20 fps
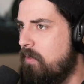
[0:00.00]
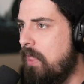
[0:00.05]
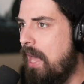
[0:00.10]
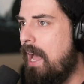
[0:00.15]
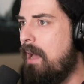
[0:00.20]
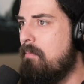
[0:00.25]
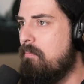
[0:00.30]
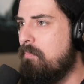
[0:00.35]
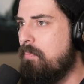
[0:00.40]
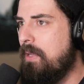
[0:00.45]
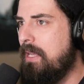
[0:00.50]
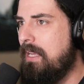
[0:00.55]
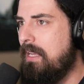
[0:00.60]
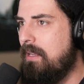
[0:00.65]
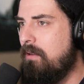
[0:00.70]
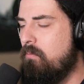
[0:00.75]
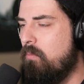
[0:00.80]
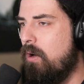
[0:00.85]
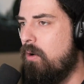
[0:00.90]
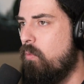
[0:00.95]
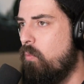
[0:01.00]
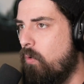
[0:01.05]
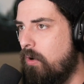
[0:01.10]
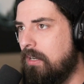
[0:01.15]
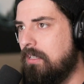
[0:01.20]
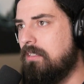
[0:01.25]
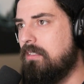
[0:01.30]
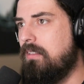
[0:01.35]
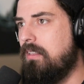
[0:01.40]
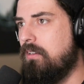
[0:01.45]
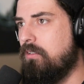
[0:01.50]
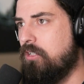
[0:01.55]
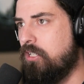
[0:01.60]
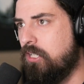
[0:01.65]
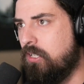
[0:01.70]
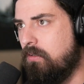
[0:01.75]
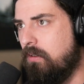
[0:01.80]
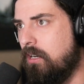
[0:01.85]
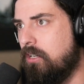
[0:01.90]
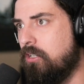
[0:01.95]
that being what was their
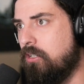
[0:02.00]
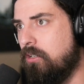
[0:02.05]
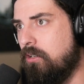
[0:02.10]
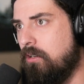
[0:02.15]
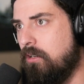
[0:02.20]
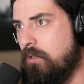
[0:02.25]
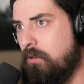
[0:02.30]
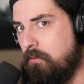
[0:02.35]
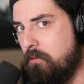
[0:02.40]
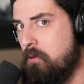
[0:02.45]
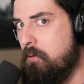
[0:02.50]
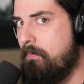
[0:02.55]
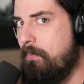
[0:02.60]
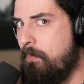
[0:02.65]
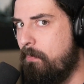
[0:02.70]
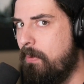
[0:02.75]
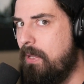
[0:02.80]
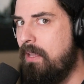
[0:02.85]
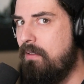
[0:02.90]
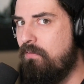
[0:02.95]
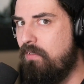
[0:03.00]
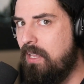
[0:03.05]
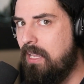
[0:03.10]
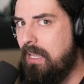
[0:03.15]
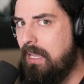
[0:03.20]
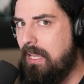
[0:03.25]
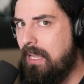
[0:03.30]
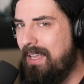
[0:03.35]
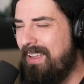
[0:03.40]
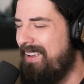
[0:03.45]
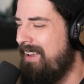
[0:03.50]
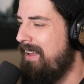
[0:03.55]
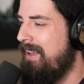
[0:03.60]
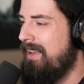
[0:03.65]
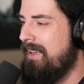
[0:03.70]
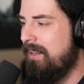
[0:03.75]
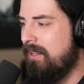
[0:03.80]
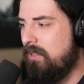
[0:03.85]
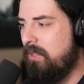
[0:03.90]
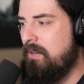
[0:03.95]
structured group PvE
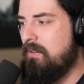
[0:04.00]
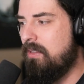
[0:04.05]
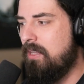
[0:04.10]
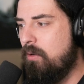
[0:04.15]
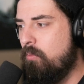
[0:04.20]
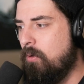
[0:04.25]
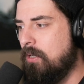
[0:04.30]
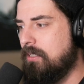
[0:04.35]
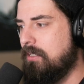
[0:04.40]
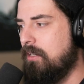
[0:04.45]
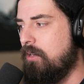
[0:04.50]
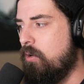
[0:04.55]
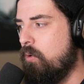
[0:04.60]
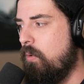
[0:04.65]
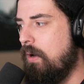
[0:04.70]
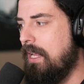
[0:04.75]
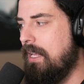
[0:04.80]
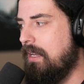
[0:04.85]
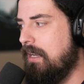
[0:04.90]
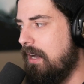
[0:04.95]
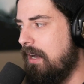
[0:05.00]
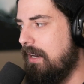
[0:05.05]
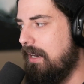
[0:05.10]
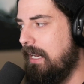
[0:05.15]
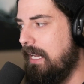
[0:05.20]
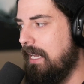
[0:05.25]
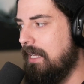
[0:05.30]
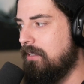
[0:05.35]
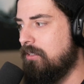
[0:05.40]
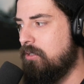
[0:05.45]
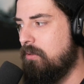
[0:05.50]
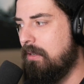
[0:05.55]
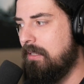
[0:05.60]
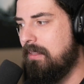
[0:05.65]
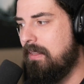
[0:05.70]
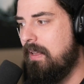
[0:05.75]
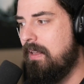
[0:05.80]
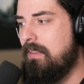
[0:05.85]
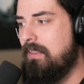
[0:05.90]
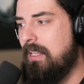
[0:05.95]
clearly wasn't quite cutting it. So I
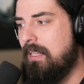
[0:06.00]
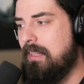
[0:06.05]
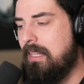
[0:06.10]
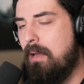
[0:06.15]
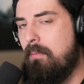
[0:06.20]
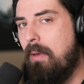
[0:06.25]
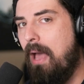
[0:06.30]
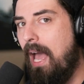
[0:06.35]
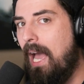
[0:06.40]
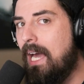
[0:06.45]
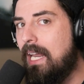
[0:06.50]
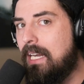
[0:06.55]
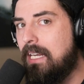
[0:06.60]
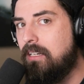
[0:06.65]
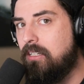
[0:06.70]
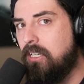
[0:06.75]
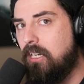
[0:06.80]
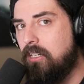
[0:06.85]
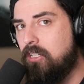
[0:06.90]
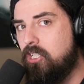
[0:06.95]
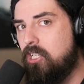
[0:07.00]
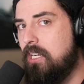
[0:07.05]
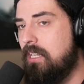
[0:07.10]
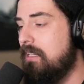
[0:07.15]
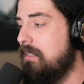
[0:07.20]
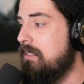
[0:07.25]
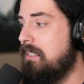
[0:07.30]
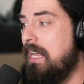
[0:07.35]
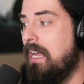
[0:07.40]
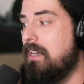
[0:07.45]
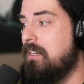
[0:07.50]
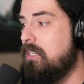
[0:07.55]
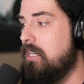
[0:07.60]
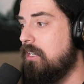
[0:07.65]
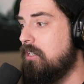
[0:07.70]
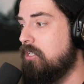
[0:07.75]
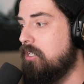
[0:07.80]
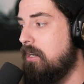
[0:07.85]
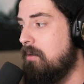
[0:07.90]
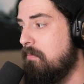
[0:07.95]
think that them adding dungeons and
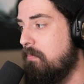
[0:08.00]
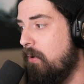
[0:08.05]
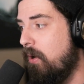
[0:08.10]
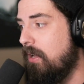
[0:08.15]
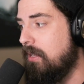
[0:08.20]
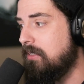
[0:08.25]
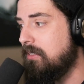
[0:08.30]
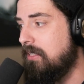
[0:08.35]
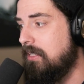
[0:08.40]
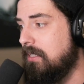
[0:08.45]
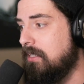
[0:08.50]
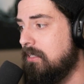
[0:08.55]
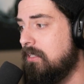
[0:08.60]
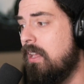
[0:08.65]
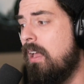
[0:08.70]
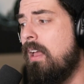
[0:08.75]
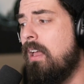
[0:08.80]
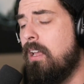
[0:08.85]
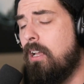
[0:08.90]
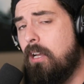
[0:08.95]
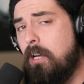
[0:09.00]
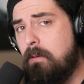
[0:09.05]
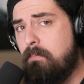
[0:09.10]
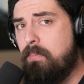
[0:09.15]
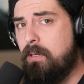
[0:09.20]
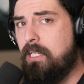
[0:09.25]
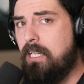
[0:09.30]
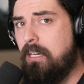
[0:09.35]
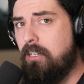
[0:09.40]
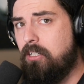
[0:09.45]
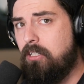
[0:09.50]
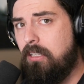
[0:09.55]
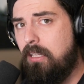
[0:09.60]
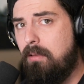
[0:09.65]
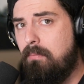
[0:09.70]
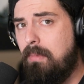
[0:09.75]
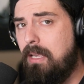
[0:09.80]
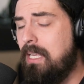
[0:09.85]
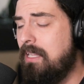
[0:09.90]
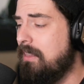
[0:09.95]
dungeon bosses could
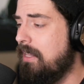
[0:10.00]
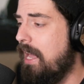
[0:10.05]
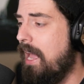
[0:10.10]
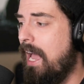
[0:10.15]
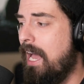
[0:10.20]
potentially mean they